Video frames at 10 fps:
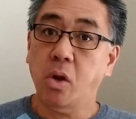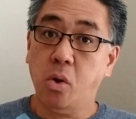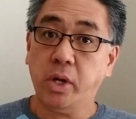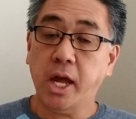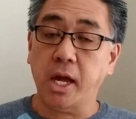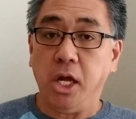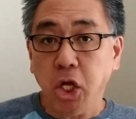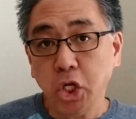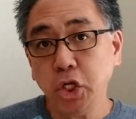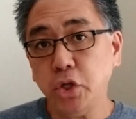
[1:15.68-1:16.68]
Okay,
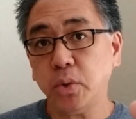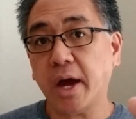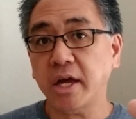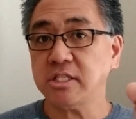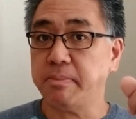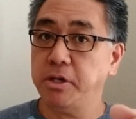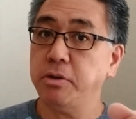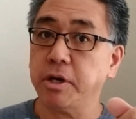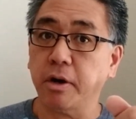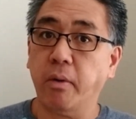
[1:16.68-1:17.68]
you guys have been
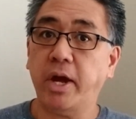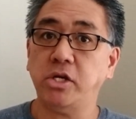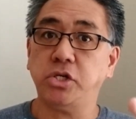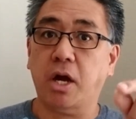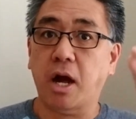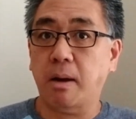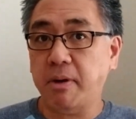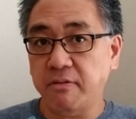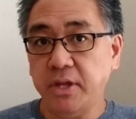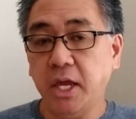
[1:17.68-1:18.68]
doing a great job
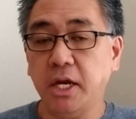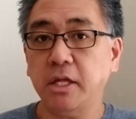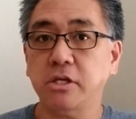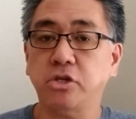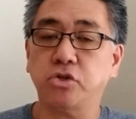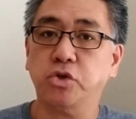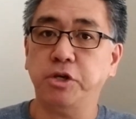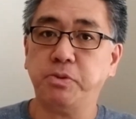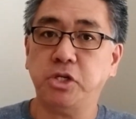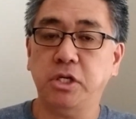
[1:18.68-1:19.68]
of hitting the
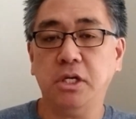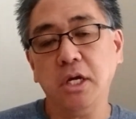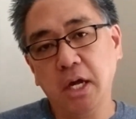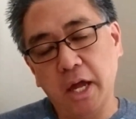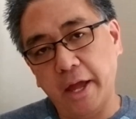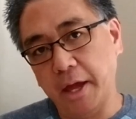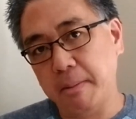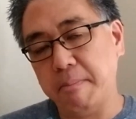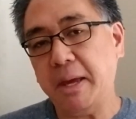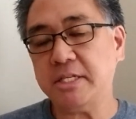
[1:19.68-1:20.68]
description
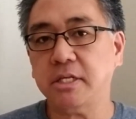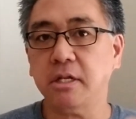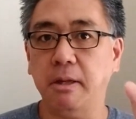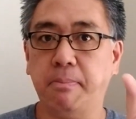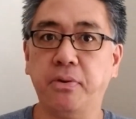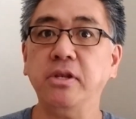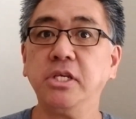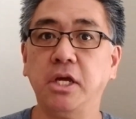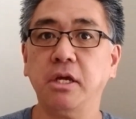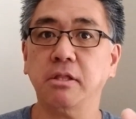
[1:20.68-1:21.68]
and basically
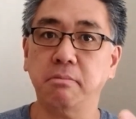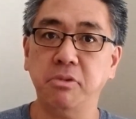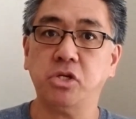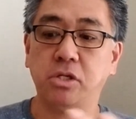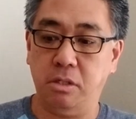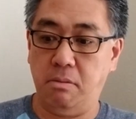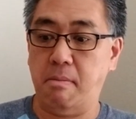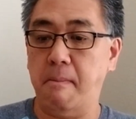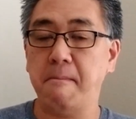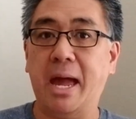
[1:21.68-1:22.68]
printing the mission
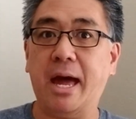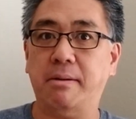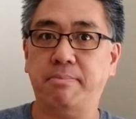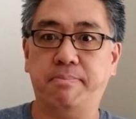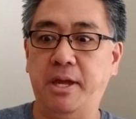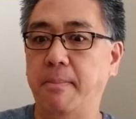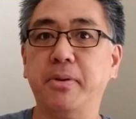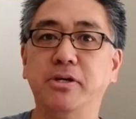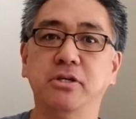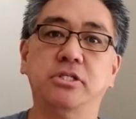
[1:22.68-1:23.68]
map
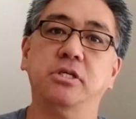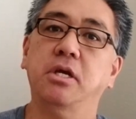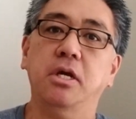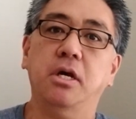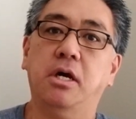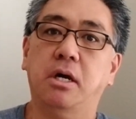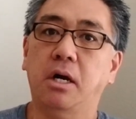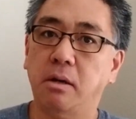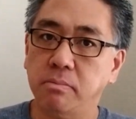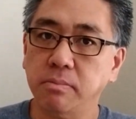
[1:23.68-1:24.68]
papers.
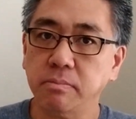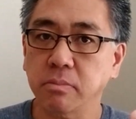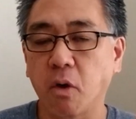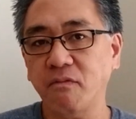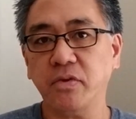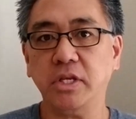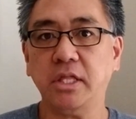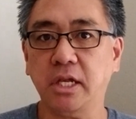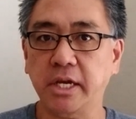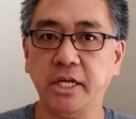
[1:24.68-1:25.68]
Um, hopefully
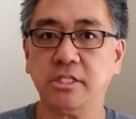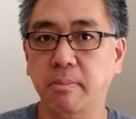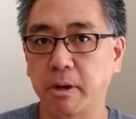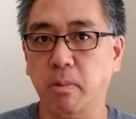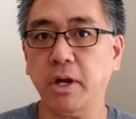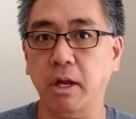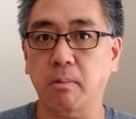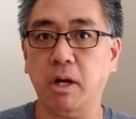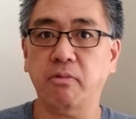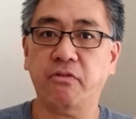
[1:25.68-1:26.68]
the links have been working
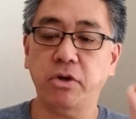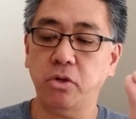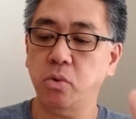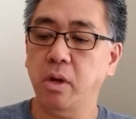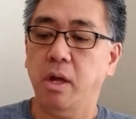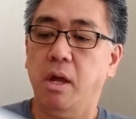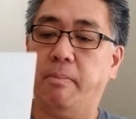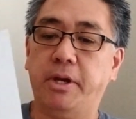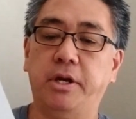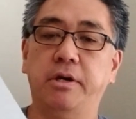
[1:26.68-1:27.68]
well for you,
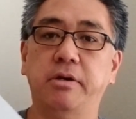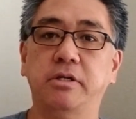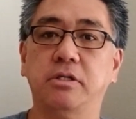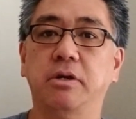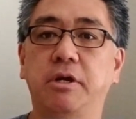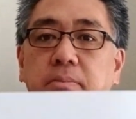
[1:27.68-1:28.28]
but here is going to